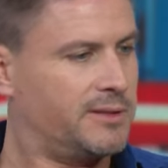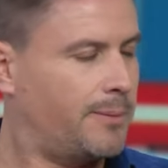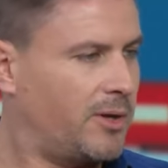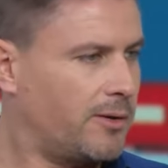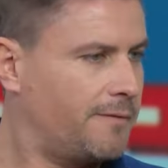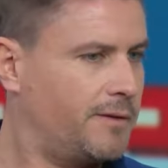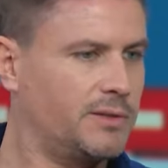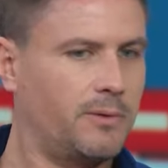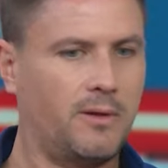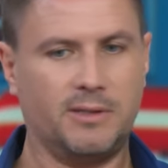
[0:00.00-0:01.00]

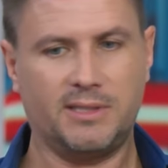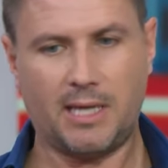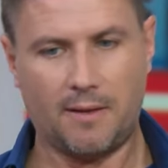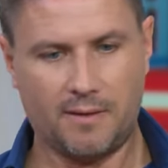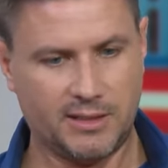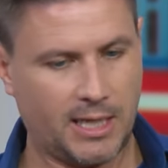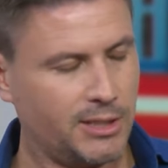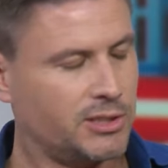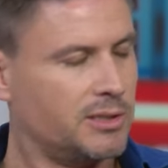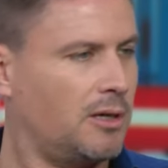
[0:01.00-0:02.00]
demographics, whether it's Southeast
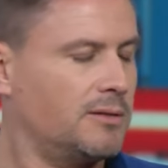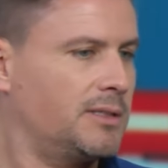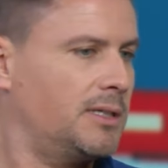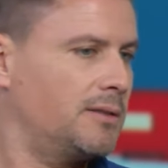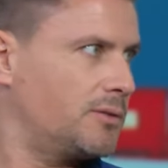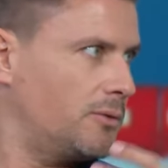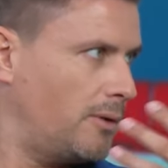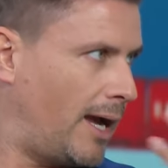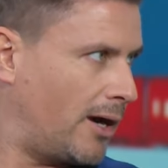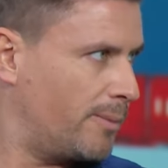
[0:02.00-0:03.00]
Asian content or
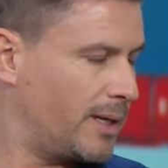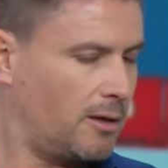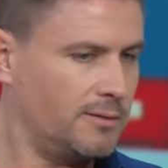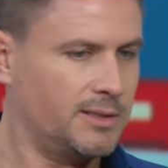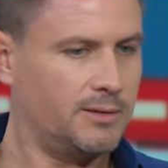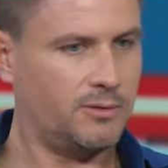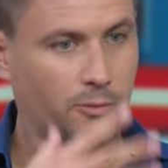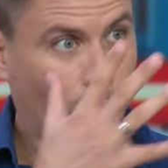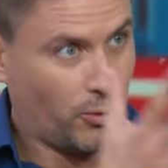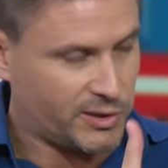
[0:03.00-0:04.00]
Arabic content
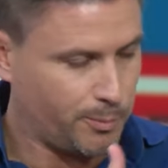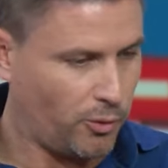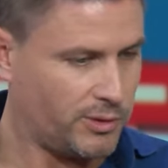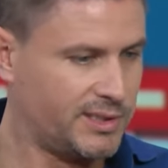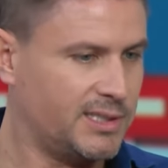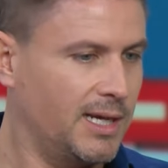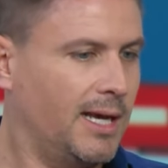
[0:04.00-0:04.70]
or sports,